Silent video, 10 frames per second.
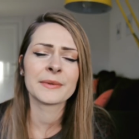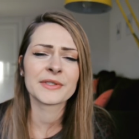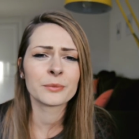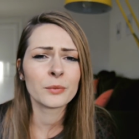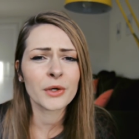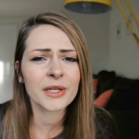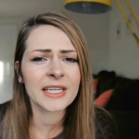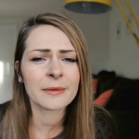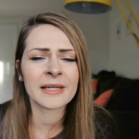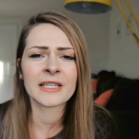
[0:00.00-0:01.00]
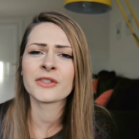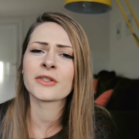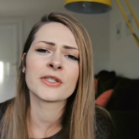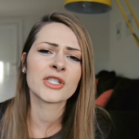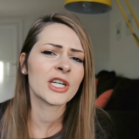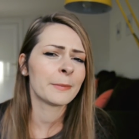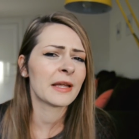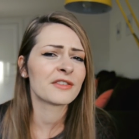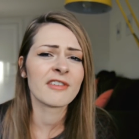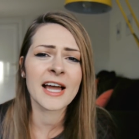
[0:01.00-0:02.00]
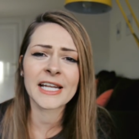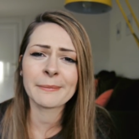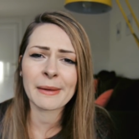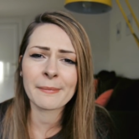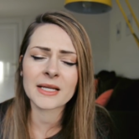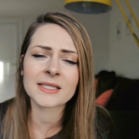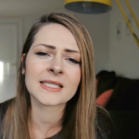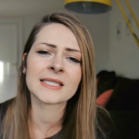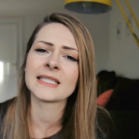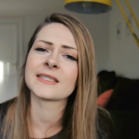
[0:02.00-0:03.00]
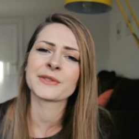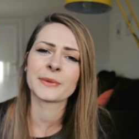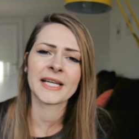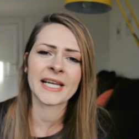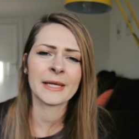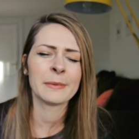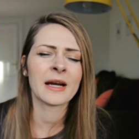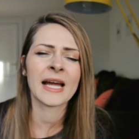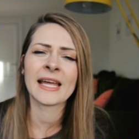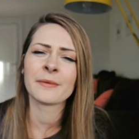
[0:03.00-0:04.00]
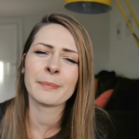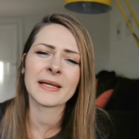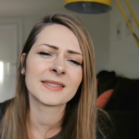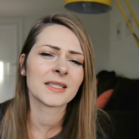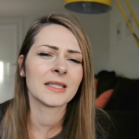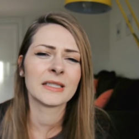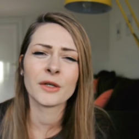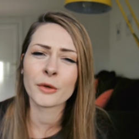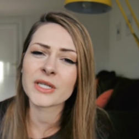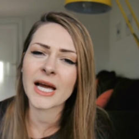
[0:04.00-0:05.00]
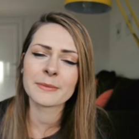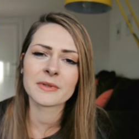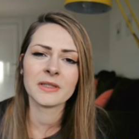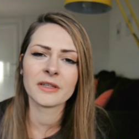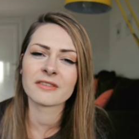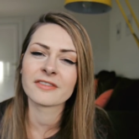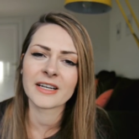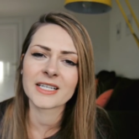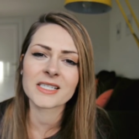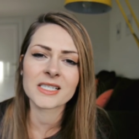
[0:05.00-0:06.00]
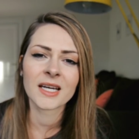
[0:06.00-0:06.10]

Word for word: I was working in my internship, I was writing my master's thesis when I came here, I had basically no time to learn French.